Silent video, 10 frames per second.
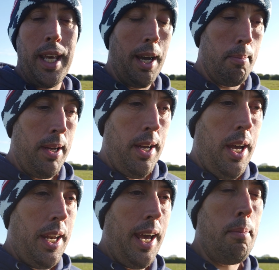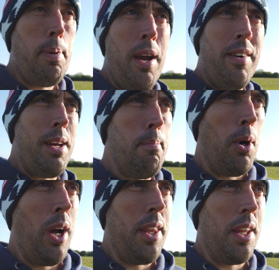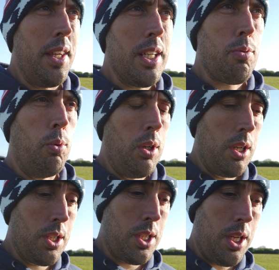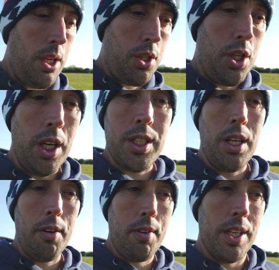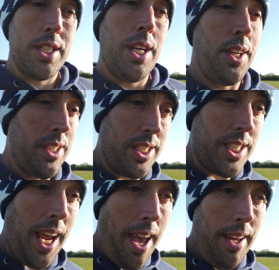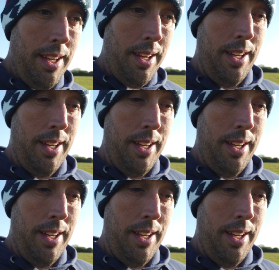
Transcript: Mini up. Now, bearing in mind that this was just after the sun had set,